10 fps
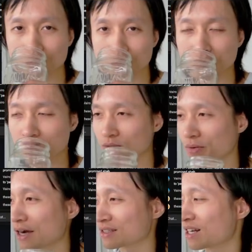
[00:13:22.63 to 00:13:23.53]
But I'm
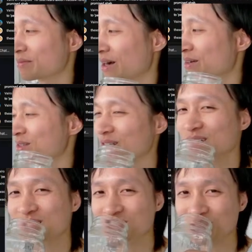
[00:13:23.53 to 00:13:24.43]
surprised that I'm still
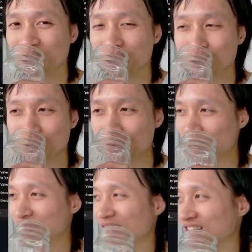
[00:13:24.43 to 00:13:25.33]
here like
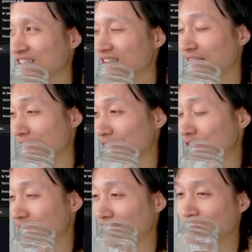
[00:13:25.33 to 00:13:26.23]
talking about this and
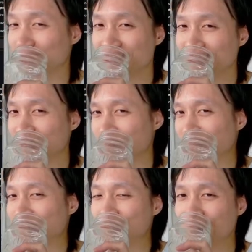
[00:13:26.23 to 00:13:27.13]
understanding what the hell sub
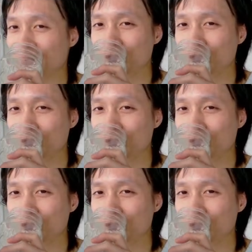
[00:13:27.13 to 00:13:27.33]
agents are.